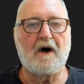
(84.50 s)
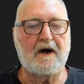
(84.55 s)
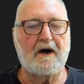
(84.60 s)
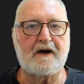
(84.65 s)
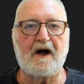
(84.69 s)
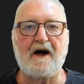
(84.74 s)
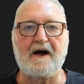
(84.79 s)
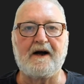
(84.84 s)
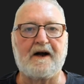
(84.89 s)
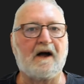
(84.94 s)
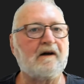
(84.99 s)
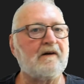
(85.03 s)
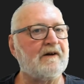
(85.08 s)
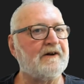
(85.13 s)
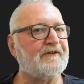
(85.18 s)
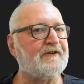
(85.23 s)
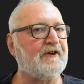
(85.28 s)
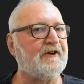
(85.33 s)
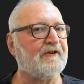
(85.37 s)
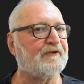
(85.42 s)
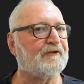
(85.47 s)
Okay,
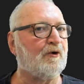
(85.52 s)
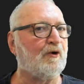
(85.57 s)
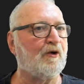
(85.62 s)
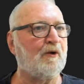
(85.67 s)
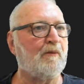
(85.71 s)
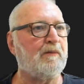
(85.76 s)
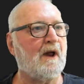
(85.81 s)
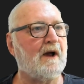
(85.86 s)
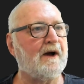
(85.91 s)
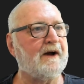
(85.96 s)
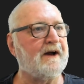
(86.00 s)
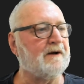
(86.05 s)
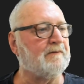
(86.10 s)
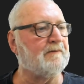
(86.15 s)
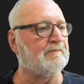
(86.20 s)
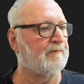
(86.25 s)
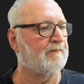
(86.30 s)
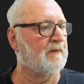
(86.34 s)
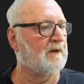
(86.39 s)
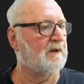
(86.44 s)
let's install the plugin.